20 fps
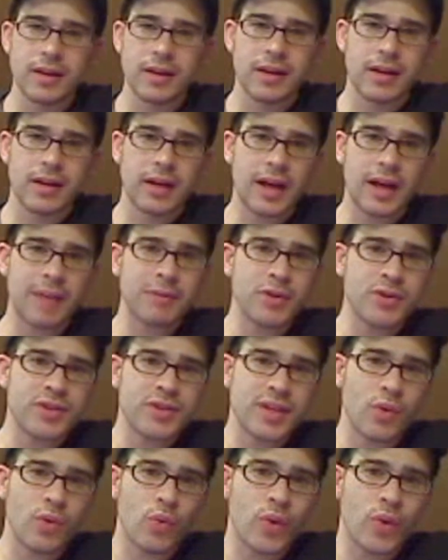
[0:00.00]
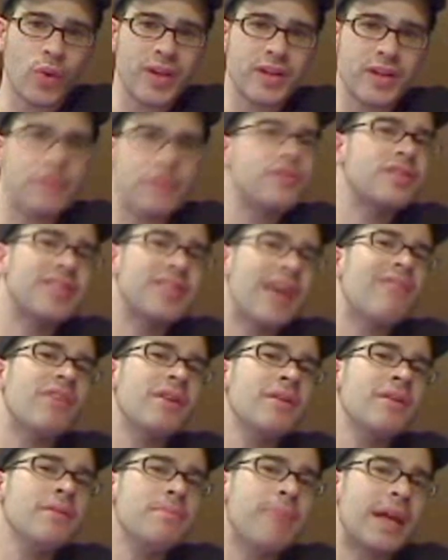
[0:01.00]
I'm using Windows
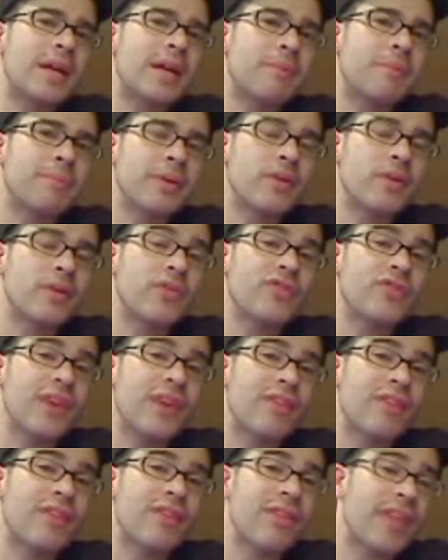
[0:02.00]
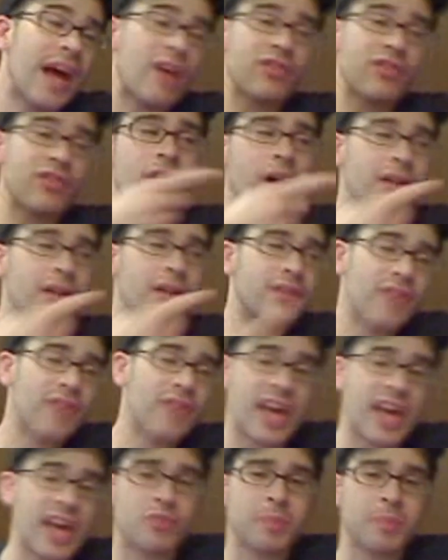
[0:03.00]
7 Beta Build 7000 on this
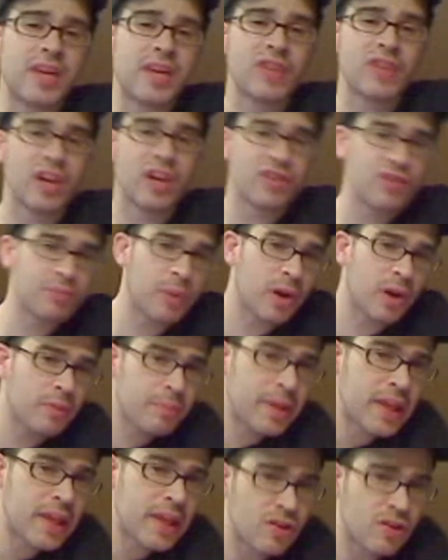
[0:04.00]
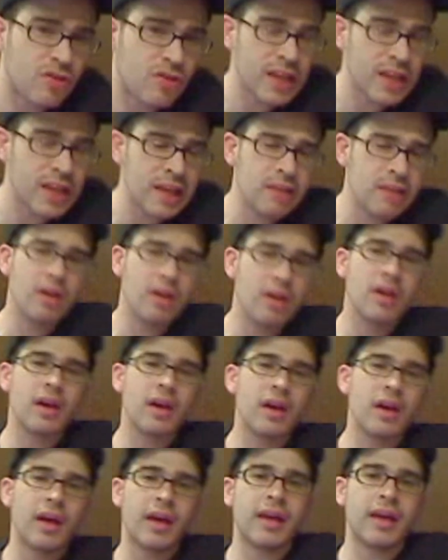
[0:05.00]
HP TouchSmart PC.
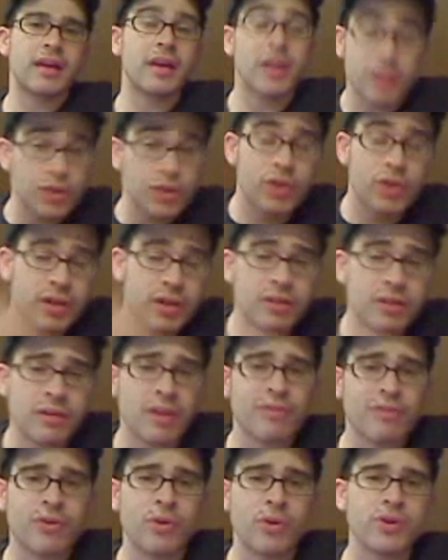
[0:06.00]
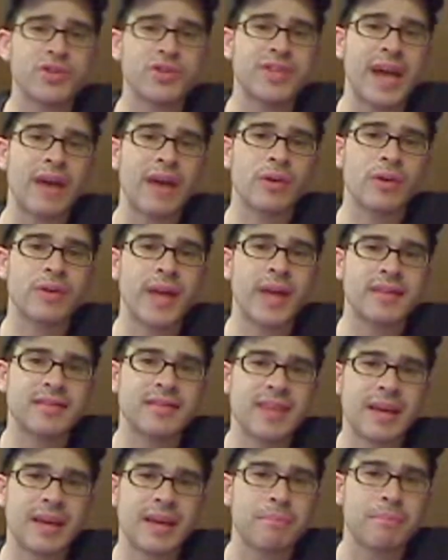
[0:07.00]
And uh, you can, of course, download
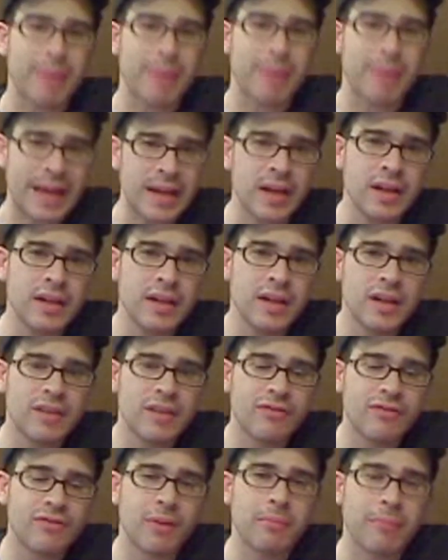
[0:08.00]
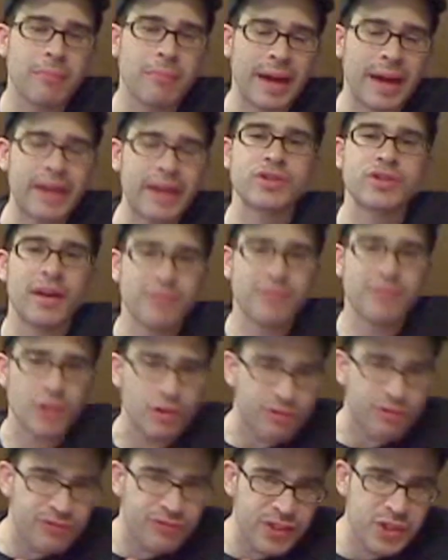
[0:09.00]
that same beta from Microsoft
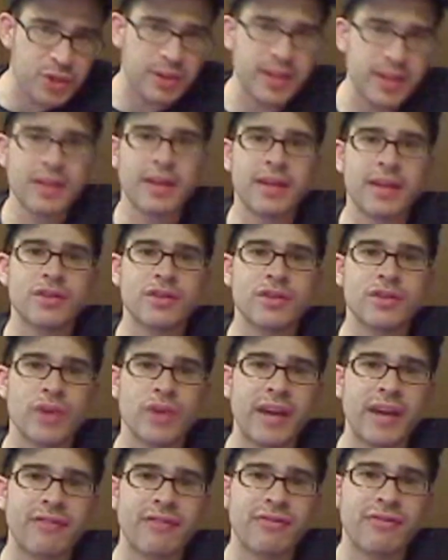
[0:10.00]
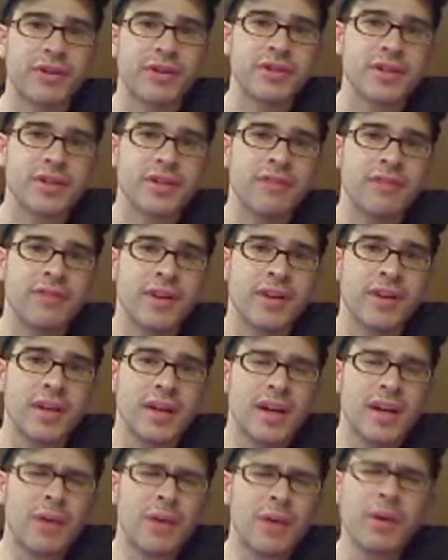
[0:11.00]
officially and try it for yourself.
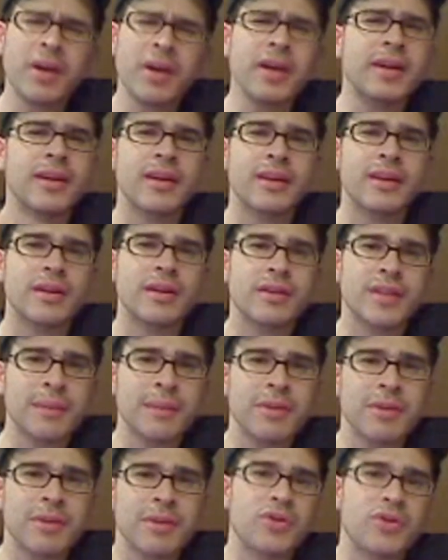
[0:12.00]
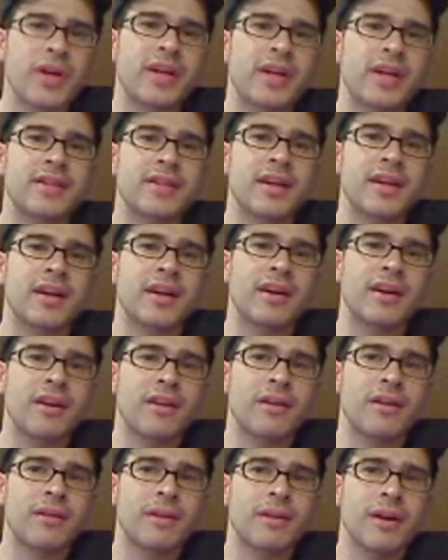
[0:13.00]
I wanted to demonstrate a
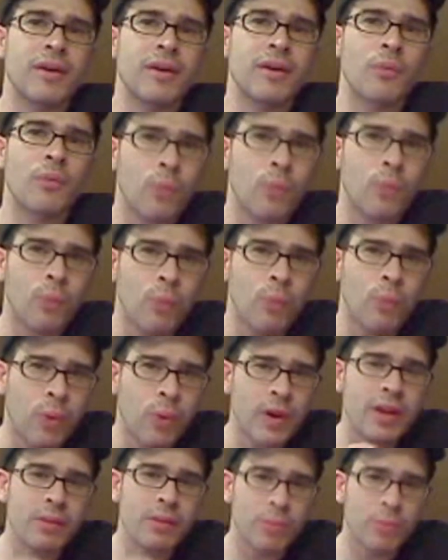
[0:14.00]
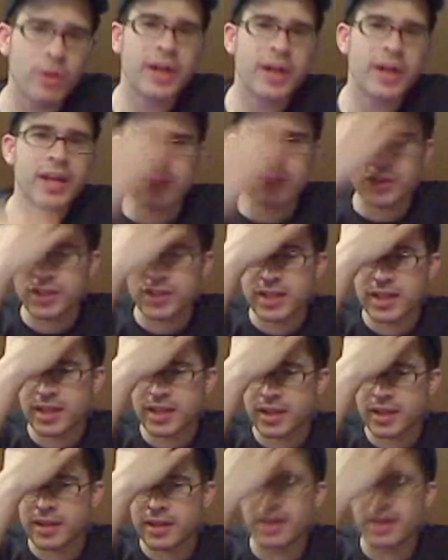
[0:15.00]
uh, uh, one of the more
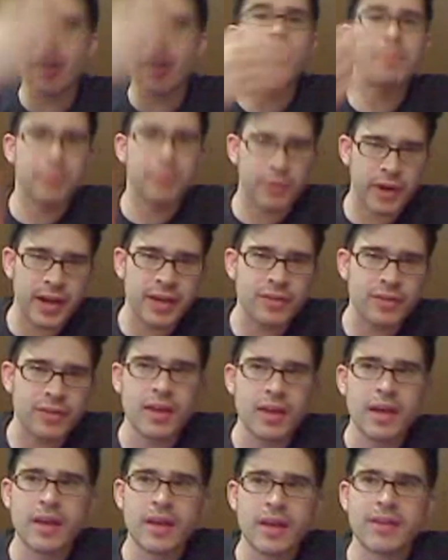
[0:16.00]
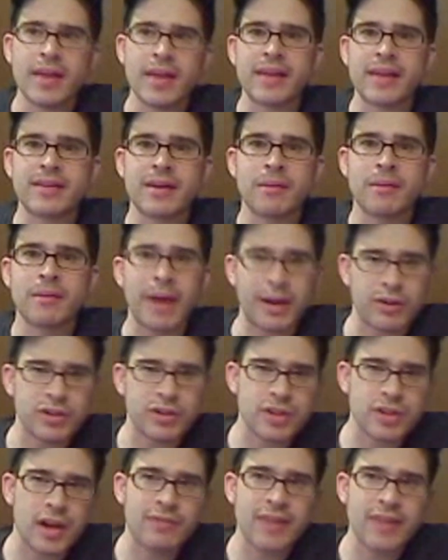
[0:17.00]
interesting upgrades that uh,
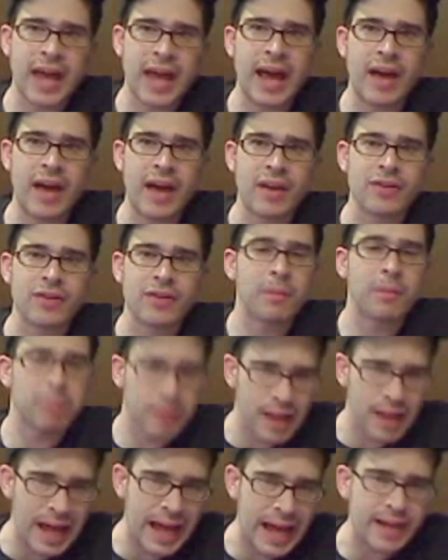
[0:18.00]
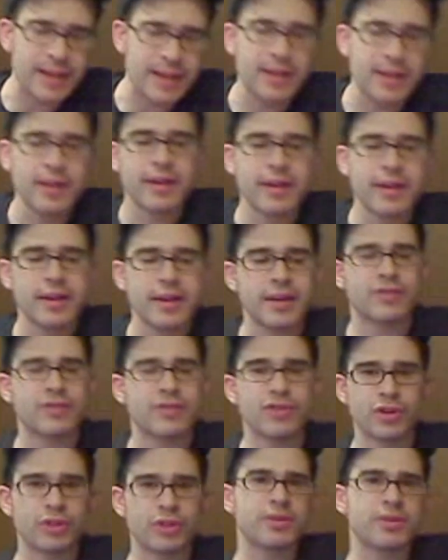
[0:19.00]
Microsoft has applied in
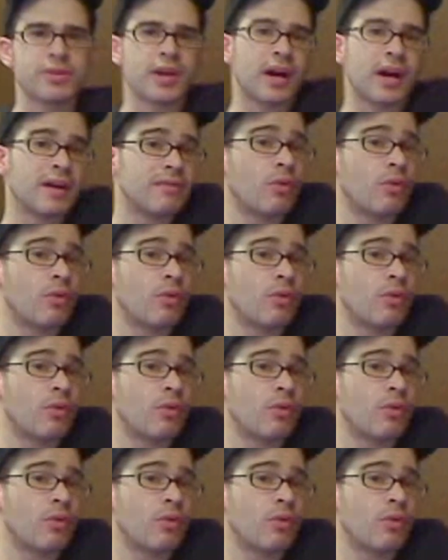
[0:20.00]
terms of